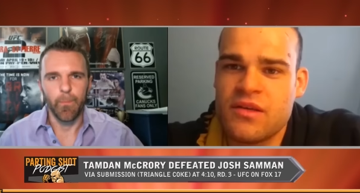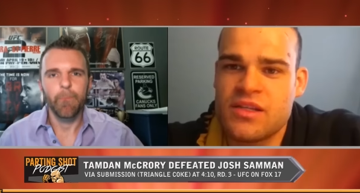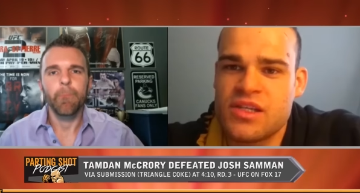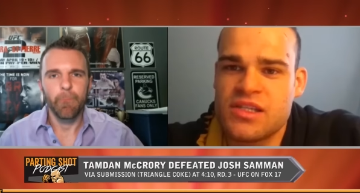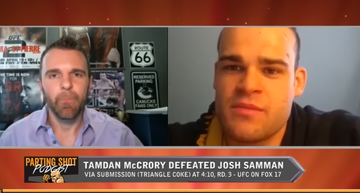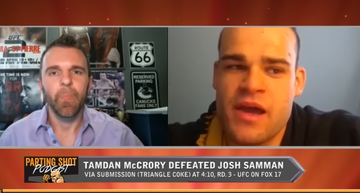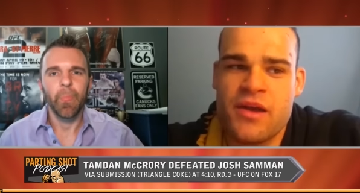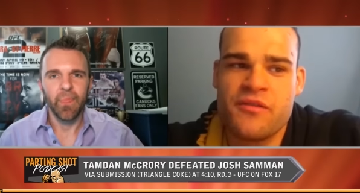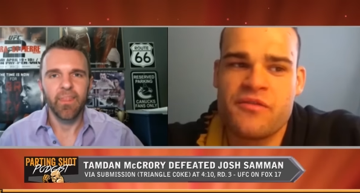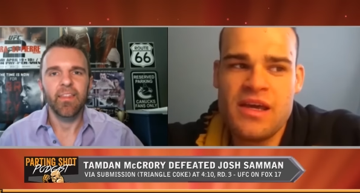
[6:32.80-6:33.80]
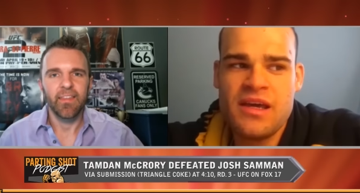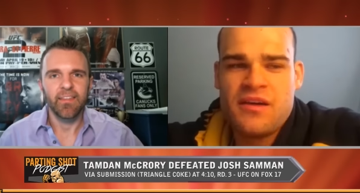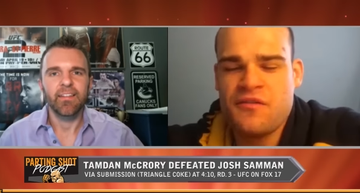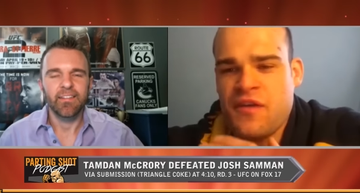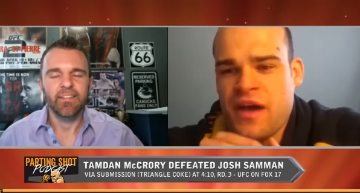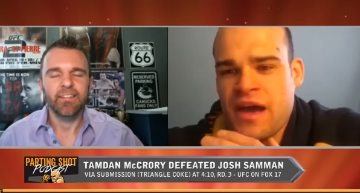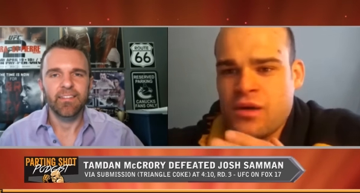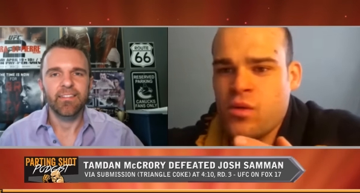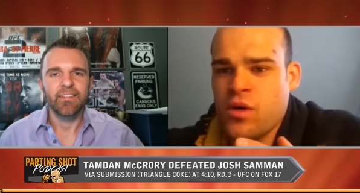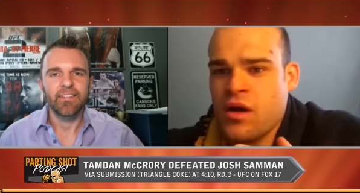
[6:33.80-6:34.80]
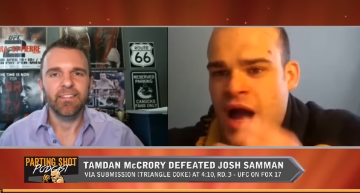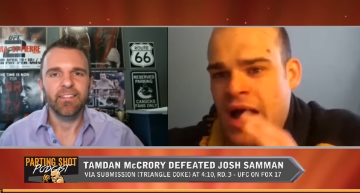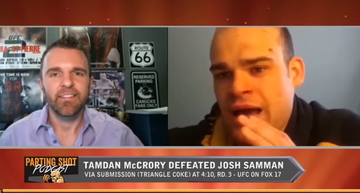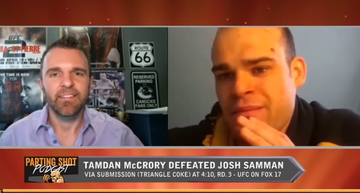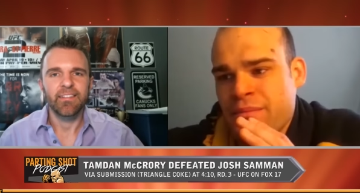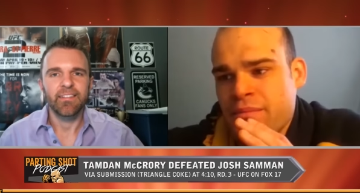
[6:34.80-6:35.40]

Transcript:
Speaker 1: it's just a matter of finding where I